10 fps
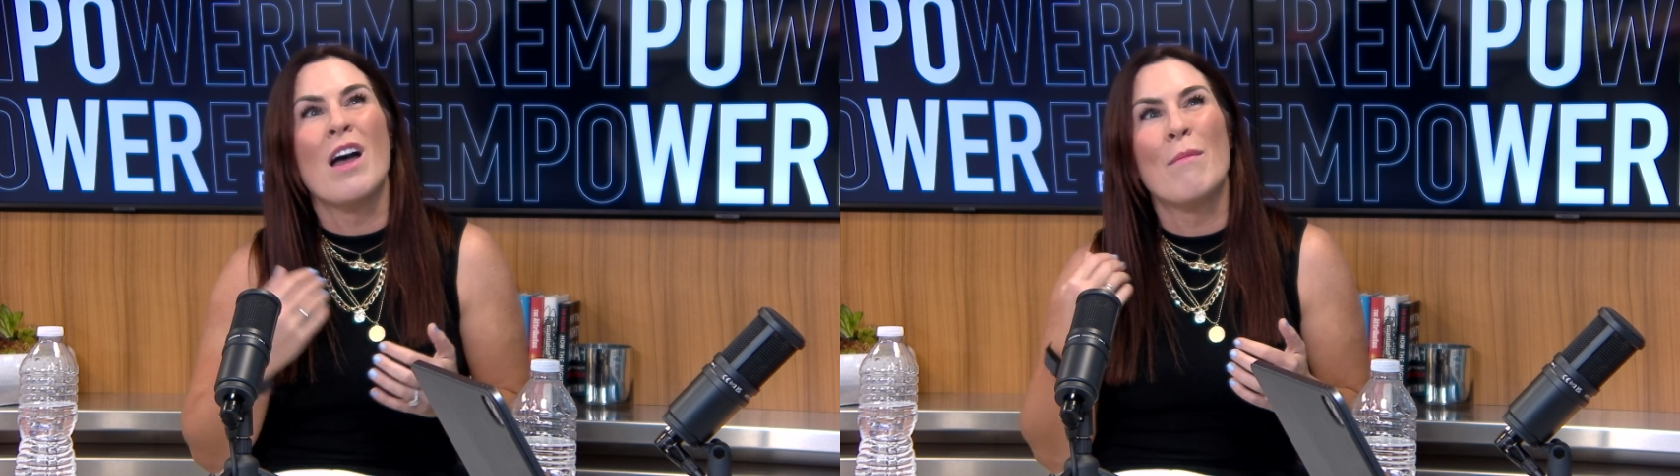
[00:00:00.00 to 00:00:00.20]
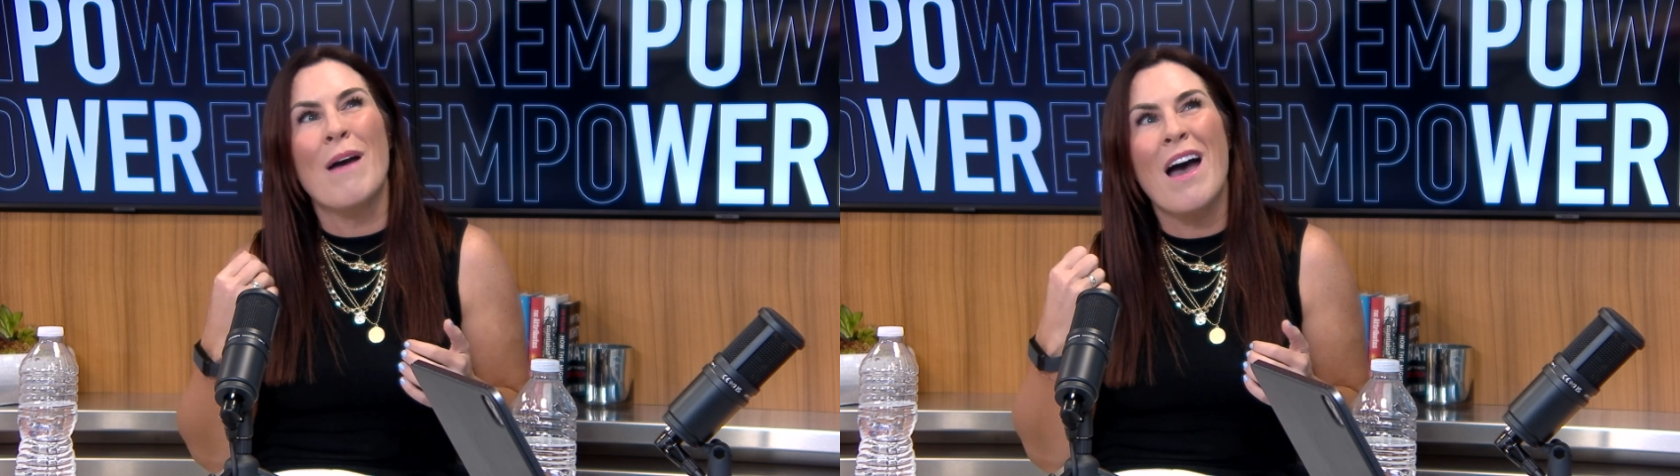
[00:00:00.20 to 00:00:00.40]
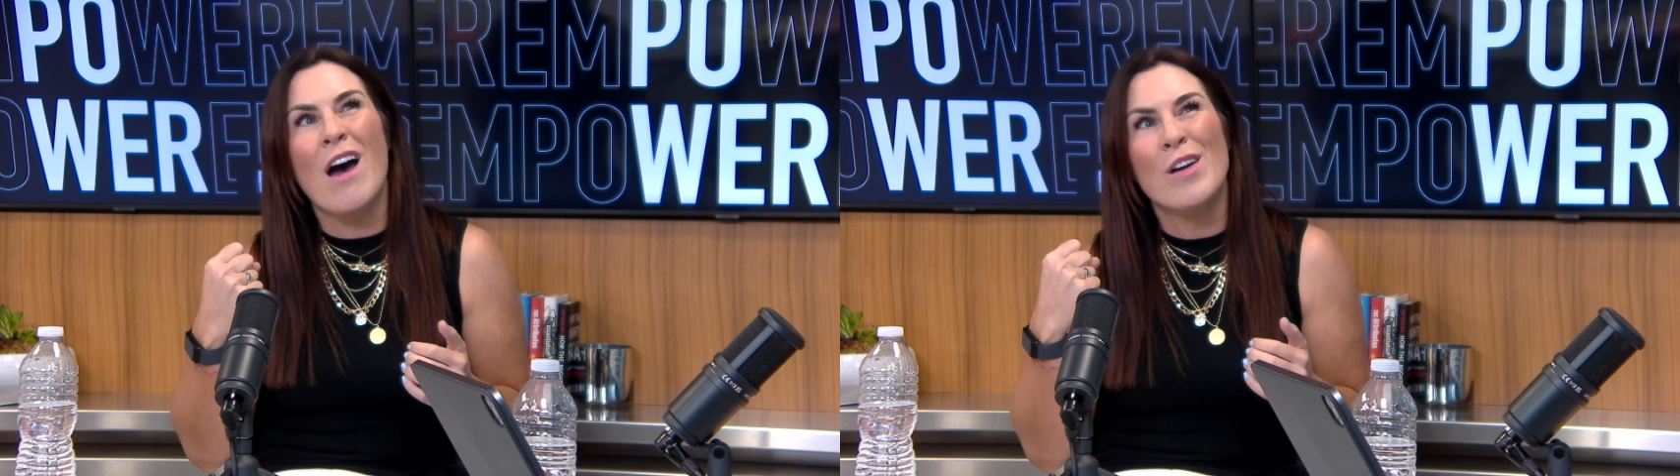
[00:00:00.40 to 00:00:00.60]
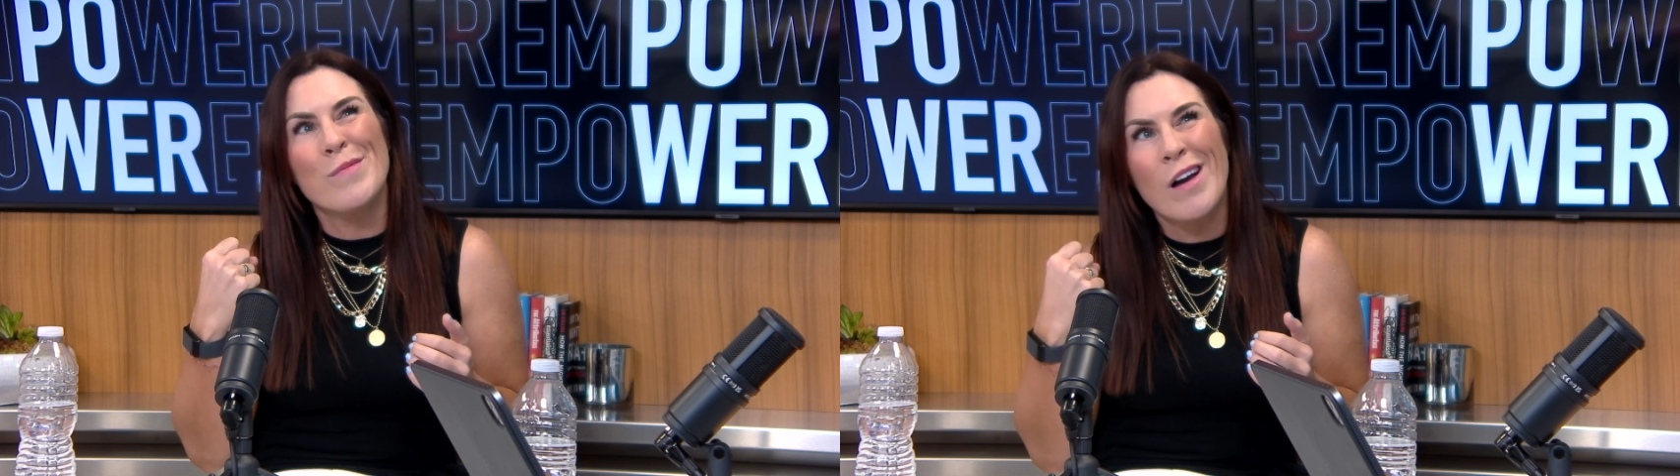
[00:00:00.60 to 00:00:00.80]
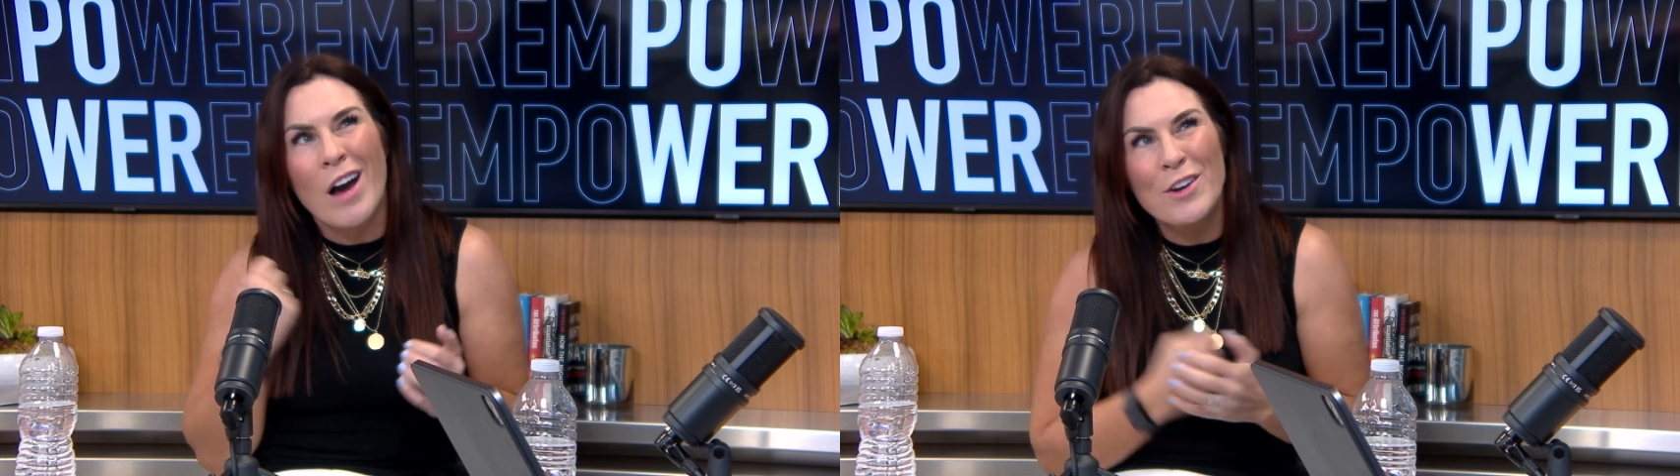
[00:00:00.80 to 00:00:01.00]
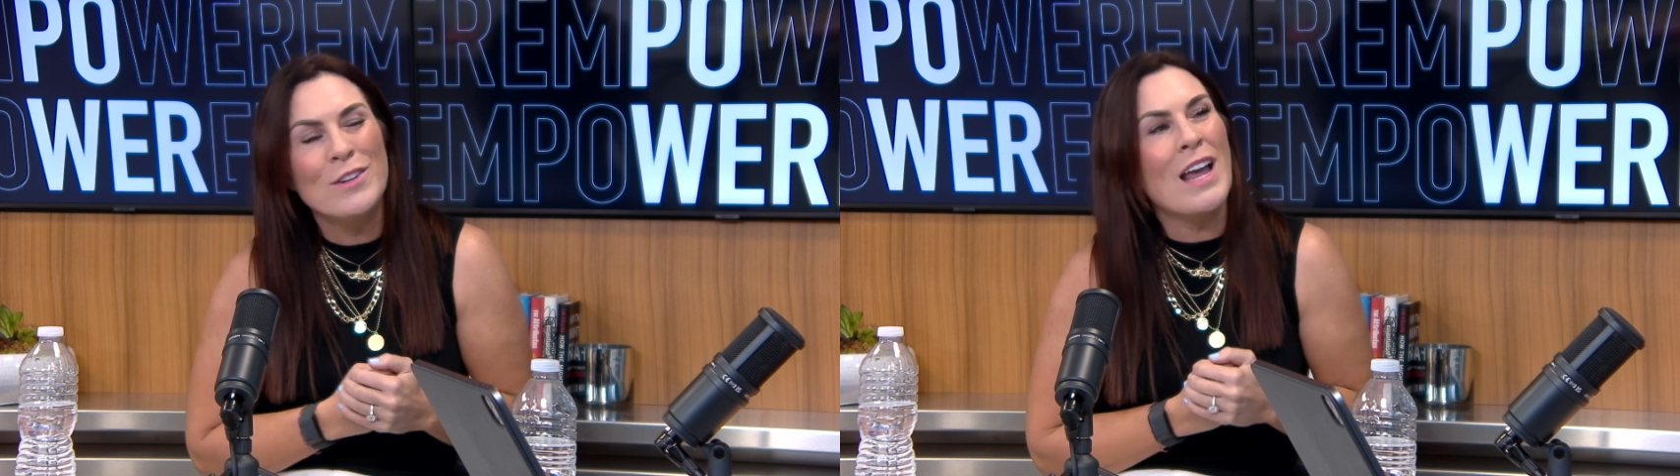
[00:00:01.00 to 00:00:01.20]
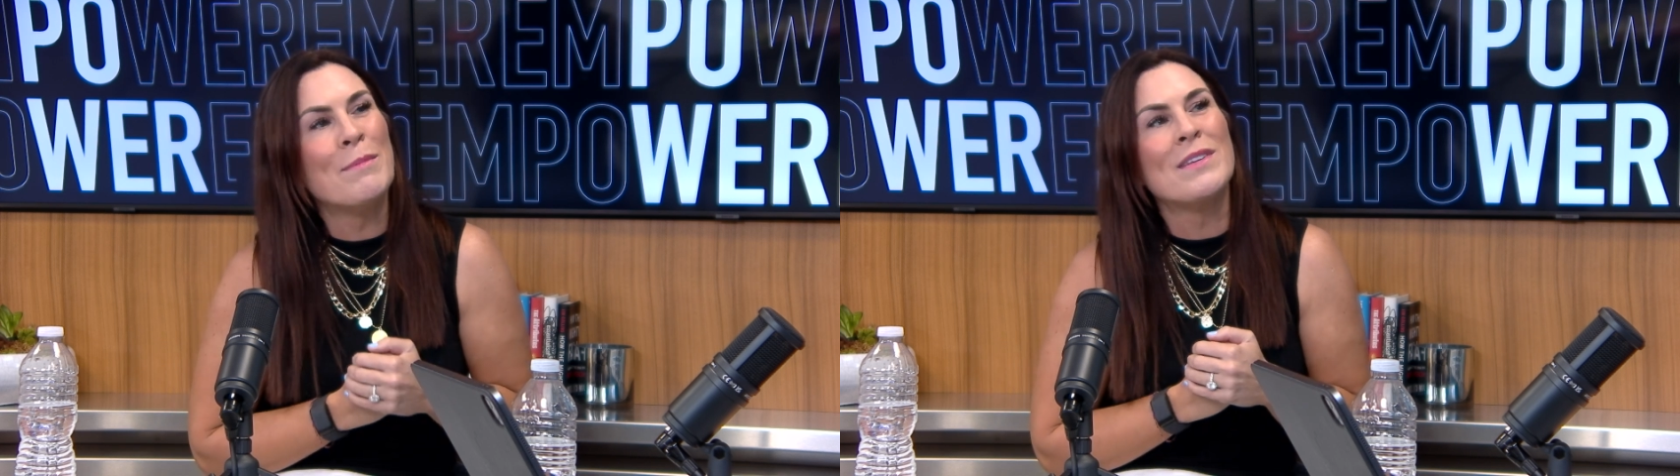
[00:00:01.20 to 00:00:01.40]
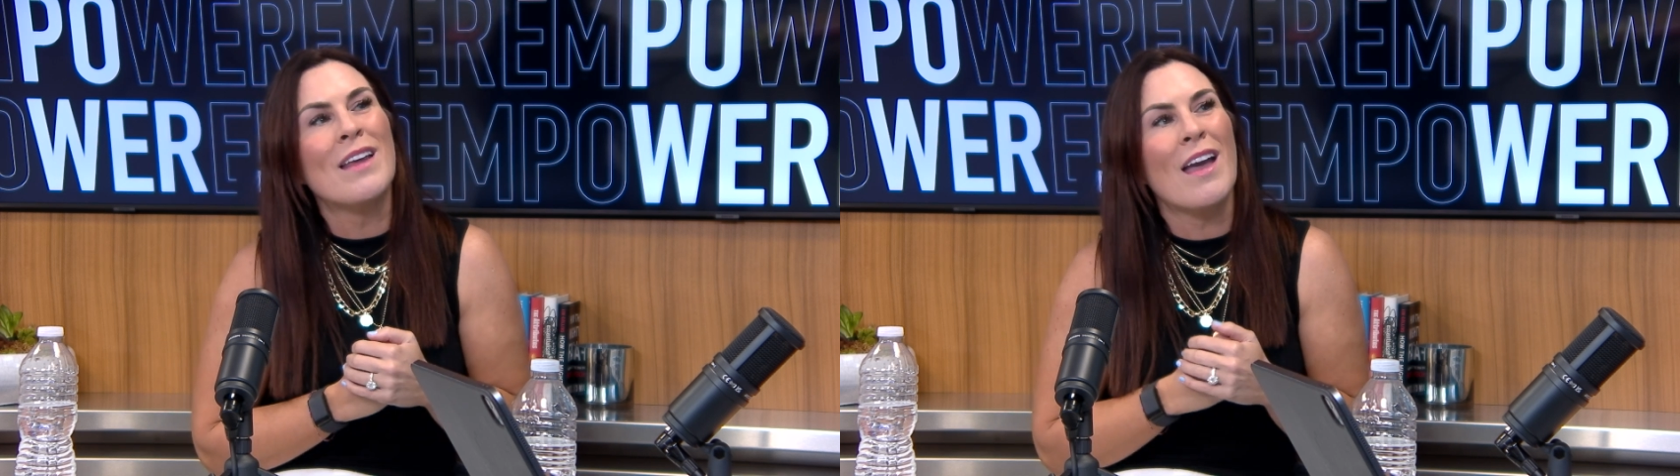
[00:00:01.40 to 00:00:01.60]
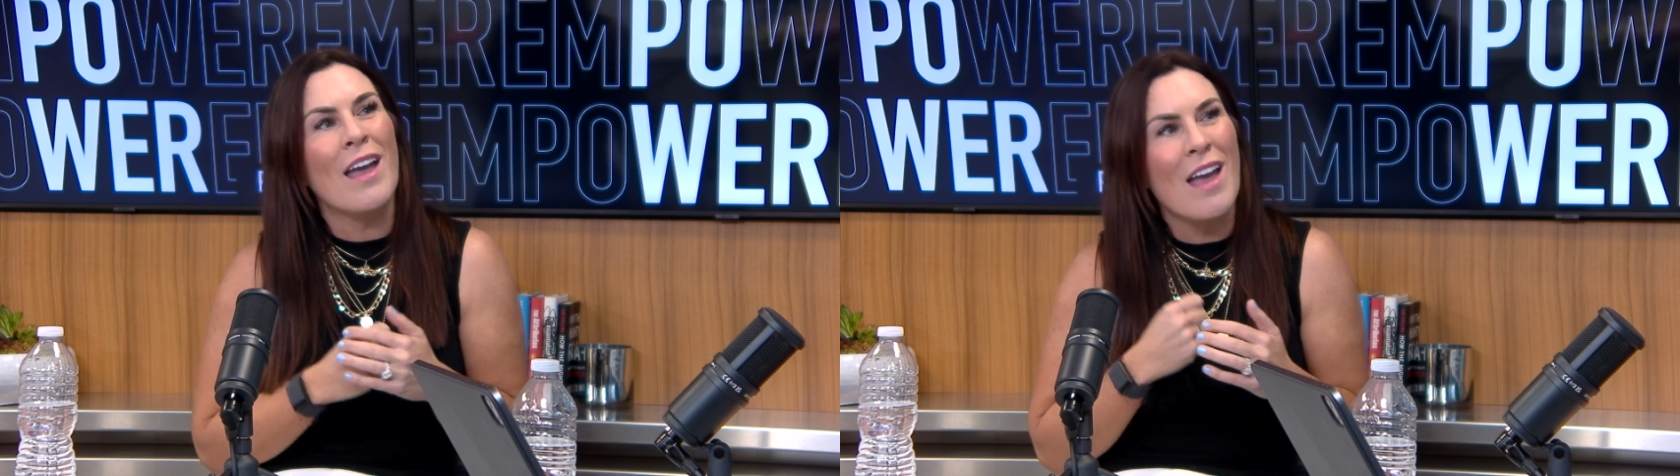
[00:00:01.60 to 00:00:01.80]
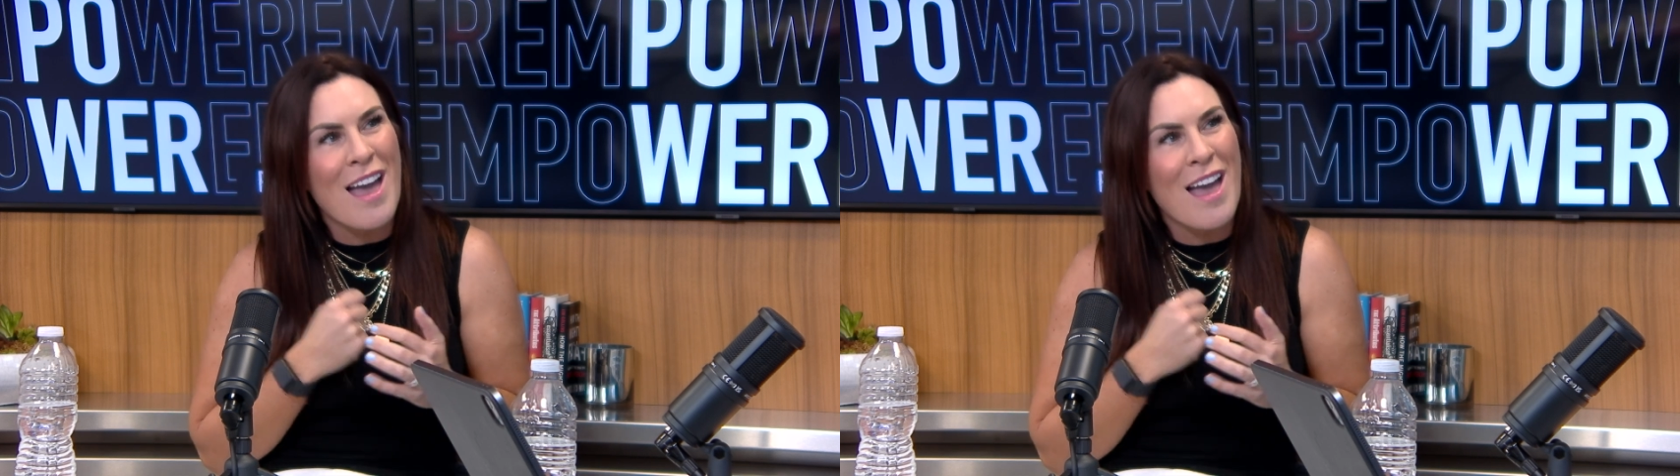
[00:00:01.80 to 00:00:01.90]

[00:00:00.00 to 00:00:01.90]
about 100 times a day,